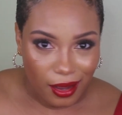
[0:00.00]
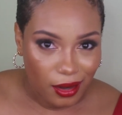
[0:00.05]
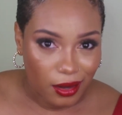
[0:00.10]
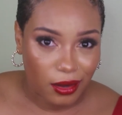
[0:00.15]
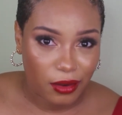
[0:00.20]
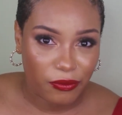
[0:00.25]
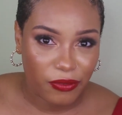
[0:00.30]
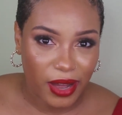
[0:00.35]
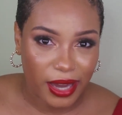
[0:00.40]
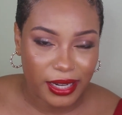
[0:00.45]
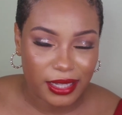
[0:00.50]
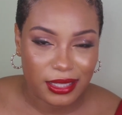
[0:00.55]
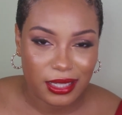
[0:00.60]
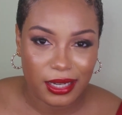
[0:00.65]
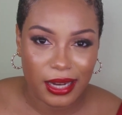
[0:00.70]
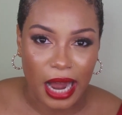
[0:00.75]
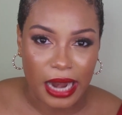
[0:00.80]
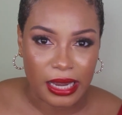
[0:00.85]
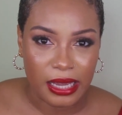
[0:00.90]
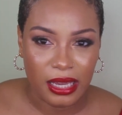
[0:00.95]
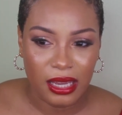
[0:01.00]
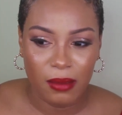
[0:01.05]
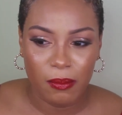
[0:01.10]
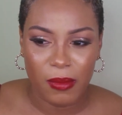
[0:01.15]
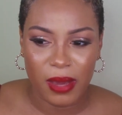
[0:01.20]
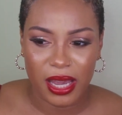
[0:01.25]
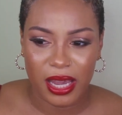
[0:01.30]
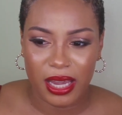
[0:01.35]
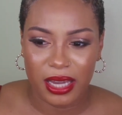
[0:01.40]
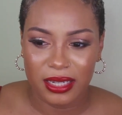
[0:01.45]
the vanity that he
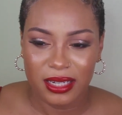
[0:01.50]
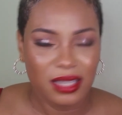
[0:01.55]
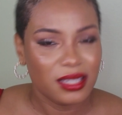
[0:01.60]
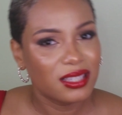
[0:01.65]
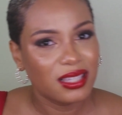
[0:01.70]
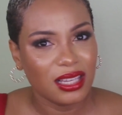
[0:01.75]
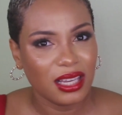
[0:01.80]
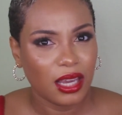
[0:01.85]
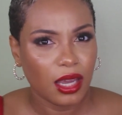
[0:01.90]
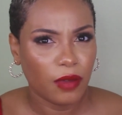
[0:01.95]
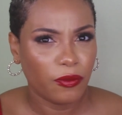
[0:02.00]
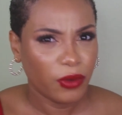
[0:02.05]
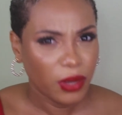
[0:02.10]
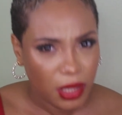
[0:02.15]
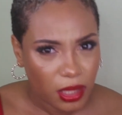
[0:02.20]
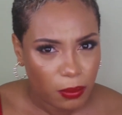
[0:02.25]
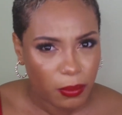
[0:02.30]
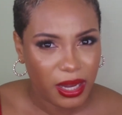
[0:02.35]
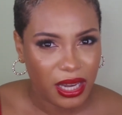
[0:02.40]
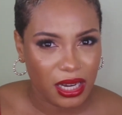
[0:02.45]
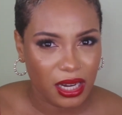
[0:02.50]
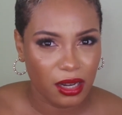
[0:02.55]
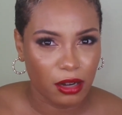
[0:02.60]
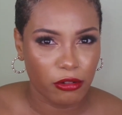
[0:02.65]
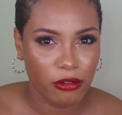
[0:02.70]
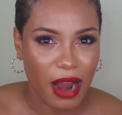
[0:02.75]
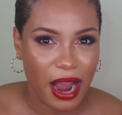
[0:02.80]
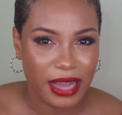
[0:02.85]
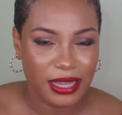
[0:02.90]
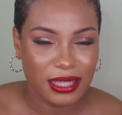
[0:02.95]
made to see if he made it
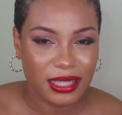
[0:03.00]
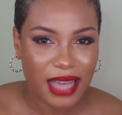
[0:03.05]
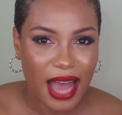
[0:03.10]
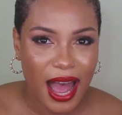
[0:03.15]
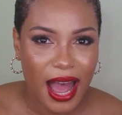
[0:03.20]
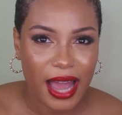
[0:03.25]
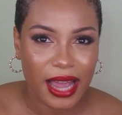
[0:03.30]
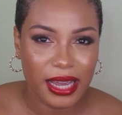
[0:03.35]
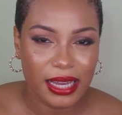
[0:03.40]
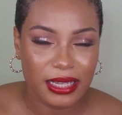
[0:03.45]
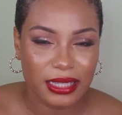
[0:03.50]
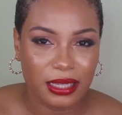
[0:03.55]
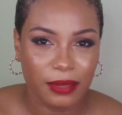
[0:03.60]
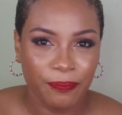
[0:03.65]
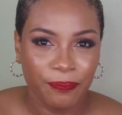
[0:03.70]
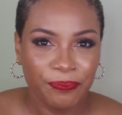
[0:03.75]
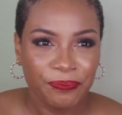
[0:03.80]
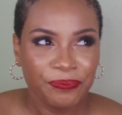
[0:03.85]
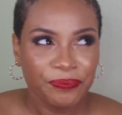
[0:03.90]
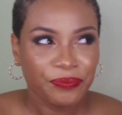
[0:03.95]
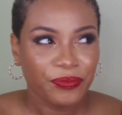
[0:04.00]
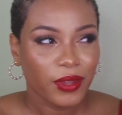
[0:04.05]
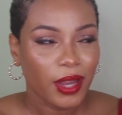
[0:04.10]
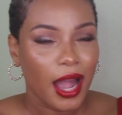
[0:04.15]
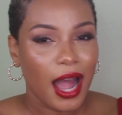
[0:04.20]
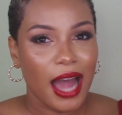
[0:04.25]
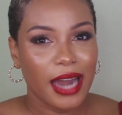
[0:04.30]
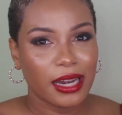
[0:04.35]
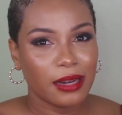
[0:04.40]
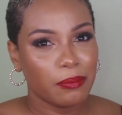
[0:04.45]
the right size,
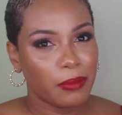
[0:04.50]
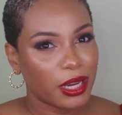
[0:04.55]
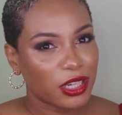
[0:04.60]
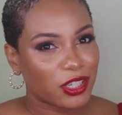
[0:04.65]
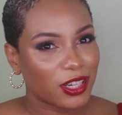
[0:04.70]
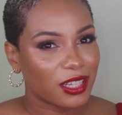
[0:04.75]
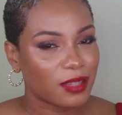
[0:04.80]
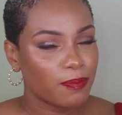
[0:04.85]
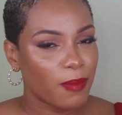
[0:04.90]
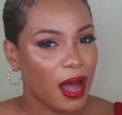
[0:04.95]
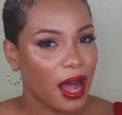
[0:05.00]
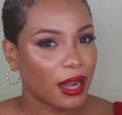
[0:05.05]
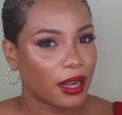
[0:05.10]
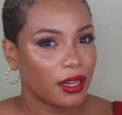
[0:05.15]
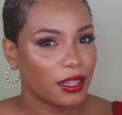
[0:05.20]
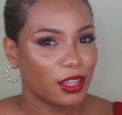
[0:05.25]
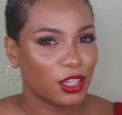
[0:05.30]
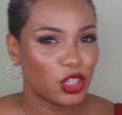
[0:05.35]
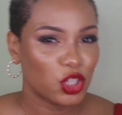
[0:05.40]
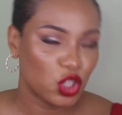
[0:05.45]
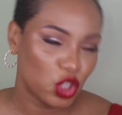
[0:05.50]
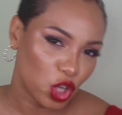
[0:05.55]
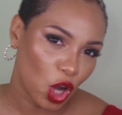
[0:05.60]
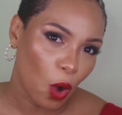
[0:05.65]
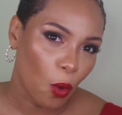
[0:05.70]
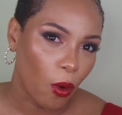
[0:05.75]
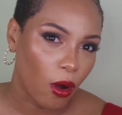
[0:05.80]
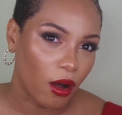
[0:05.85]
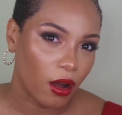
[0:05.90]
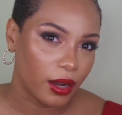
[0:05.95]
and it measures back the
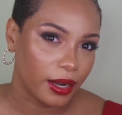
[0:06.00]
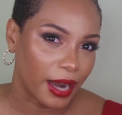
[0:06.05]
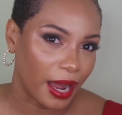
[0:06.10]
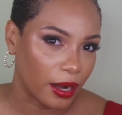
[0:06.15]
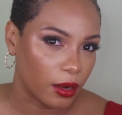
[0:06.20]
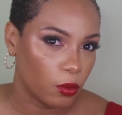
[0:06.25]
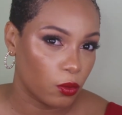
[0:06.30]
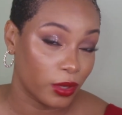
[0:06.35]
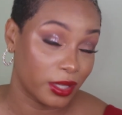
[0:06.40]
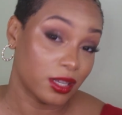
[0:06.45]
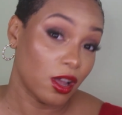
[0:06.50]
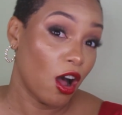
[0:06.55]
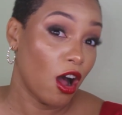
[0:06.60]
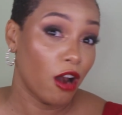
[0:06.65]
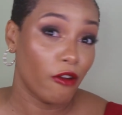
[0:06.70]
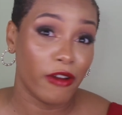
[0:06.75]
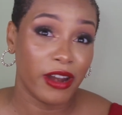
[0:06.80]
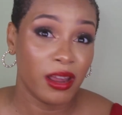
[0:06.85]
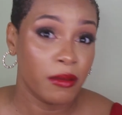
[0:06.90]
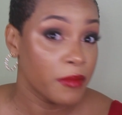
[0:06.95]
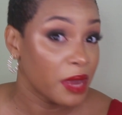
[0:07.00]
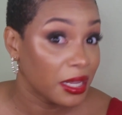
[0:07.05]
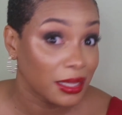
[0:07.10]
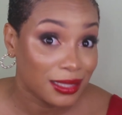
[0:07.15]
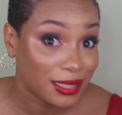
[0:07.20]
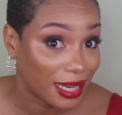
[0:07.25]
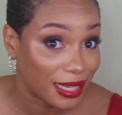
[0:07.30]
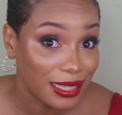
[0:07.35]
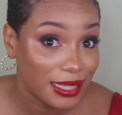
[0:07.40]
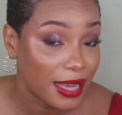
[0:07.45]
shower that is already
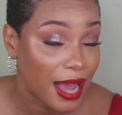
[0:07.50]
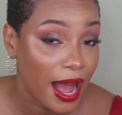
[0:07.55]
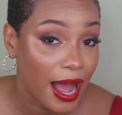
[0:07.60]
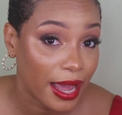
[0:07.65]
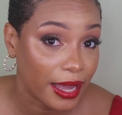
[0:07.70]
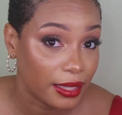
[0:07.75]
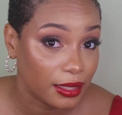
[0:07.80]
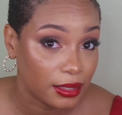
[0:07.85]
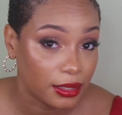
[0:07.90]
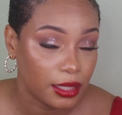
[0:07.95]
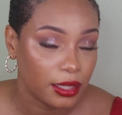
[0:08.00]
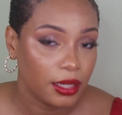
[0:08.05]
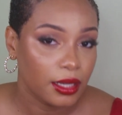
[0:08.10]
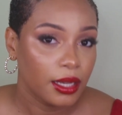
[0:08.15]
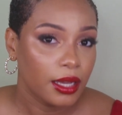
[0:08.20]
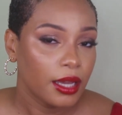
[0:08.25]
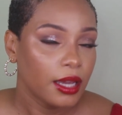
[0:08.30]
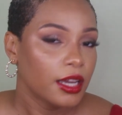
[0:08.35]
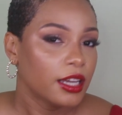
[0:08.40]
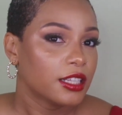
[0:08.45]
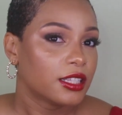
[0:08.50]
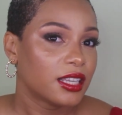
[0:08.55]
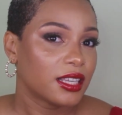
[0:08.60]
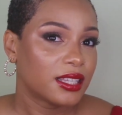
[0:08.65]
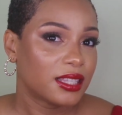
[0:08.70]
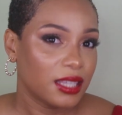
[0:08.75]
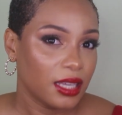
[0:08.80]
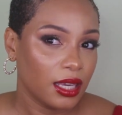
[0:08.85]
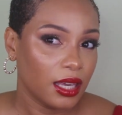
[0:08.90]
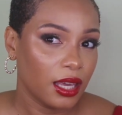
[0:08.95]
built and tiled to
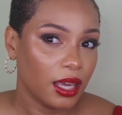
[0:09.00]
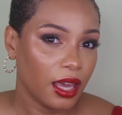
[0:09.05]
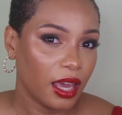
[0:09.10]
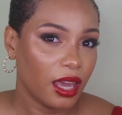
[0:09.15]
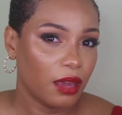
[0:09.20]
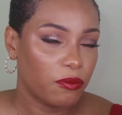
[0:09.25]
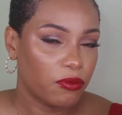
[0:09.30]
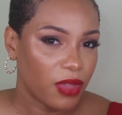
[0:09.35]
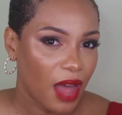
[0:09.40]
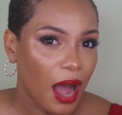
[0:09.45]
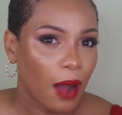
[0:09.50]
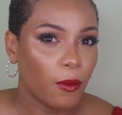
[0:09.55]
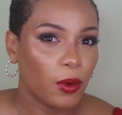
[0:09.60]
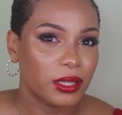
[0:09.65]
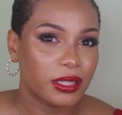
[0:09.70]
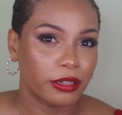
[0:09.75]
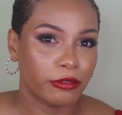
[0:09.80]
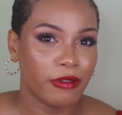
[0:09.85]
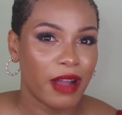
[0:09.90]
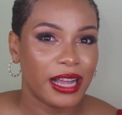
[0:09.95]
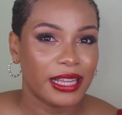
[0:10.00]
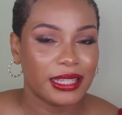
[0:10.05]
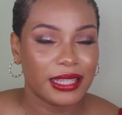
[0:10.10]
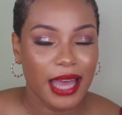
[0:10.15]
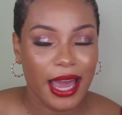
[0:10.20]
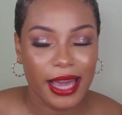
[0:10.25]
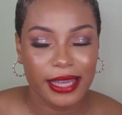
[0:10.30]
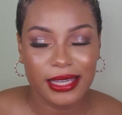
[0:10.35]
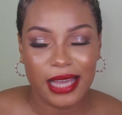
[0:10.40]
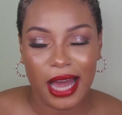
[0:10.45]
see if that was the right
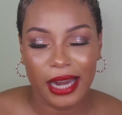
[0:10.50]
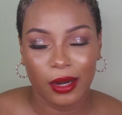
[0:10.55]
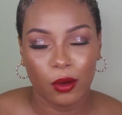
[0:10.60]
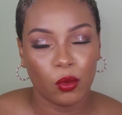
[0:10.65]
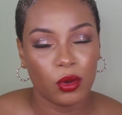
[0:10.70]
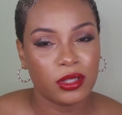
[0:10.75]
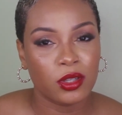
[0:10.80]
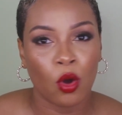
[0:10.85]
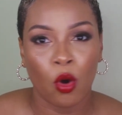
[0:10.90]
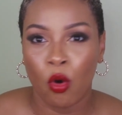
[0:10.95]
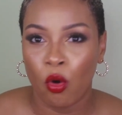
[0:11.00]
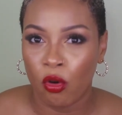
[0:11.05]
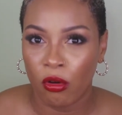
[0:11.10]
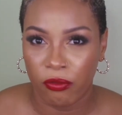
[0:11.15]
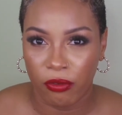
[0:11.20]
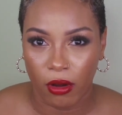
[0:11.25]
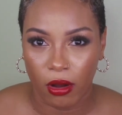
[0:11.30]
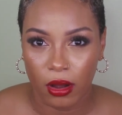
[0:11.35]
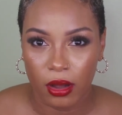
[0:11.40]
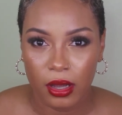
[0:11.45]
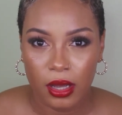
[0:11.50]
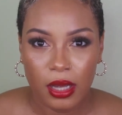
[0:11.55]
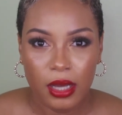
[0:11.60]
size, and it was over.